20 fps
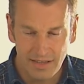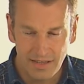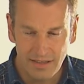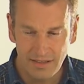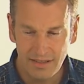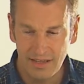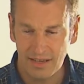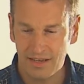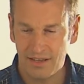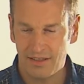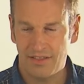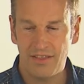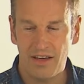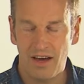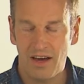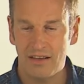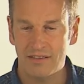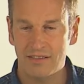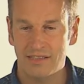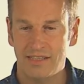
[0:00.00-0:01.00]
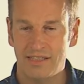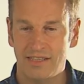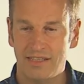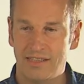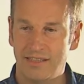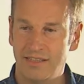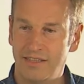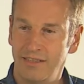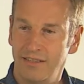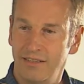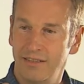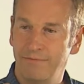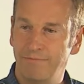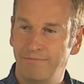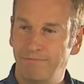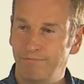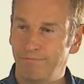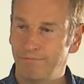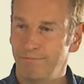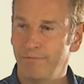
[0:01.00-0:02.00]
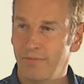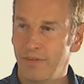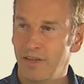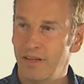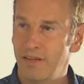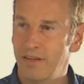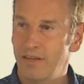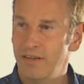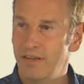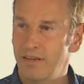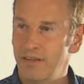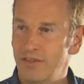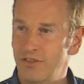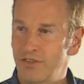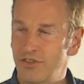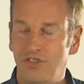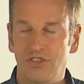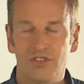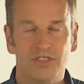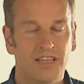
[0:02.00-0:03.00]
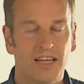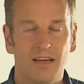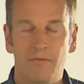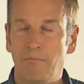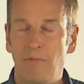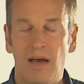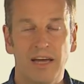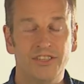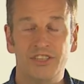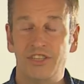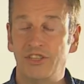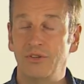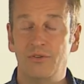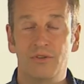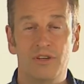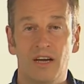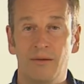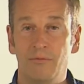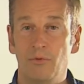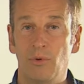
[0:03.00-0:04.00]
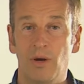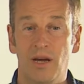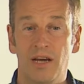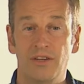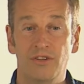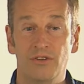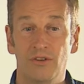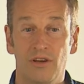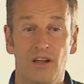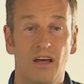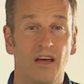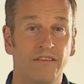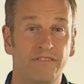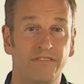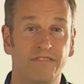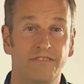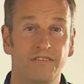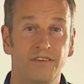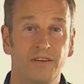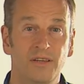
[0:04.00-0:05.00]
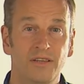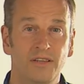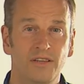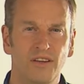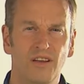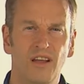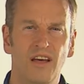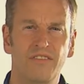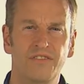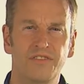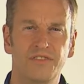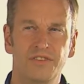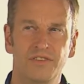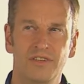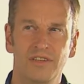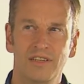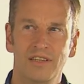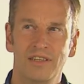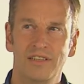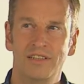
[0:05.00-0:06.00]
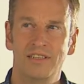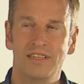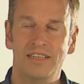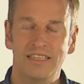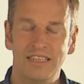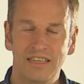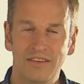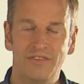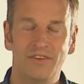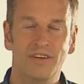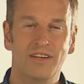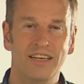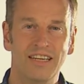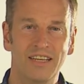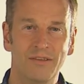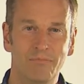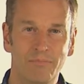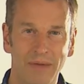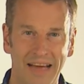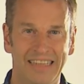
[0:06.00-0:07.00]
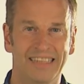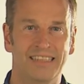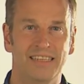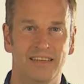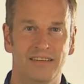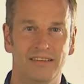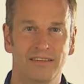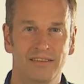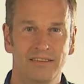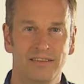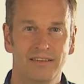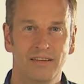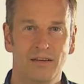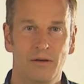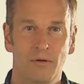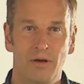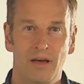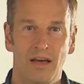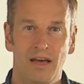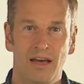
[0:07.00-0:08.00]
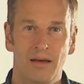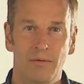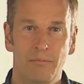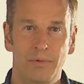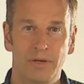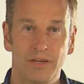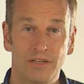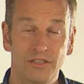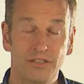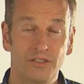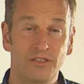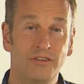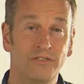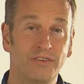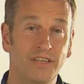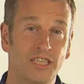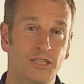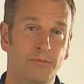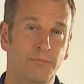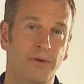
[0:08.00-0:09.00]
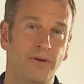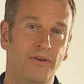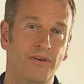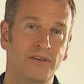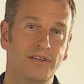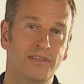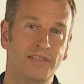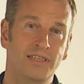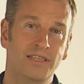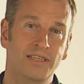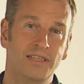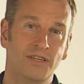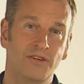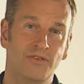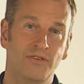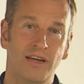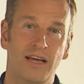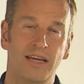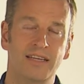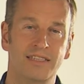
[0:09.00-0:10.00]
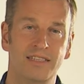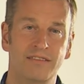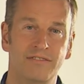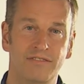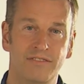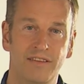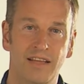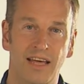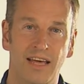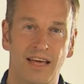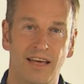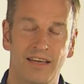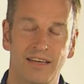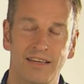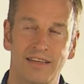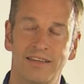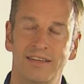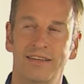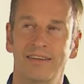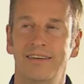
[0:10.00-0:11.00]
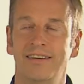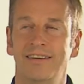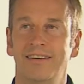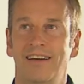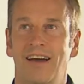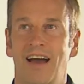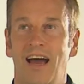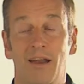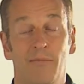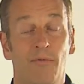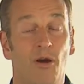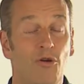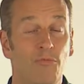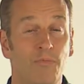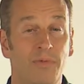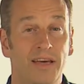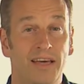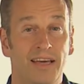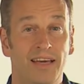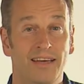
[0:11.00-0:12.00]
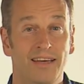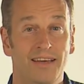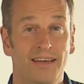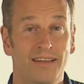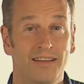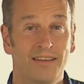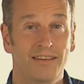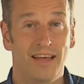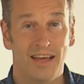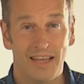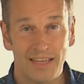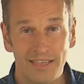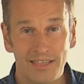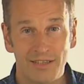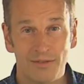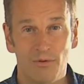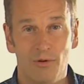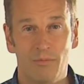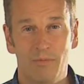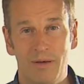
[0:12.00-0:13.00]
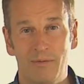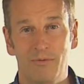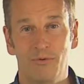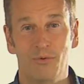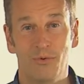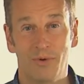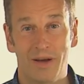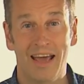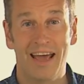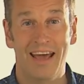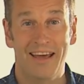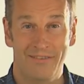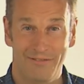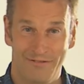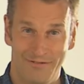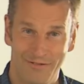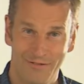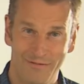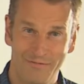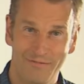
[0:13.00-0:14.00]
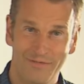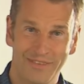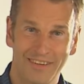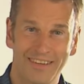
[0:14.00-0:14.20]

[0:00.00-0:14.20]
catharsis, just that magic. You come away and your life's significantly better because you've experienced this creative thing. And I'm hoping that's what people will get from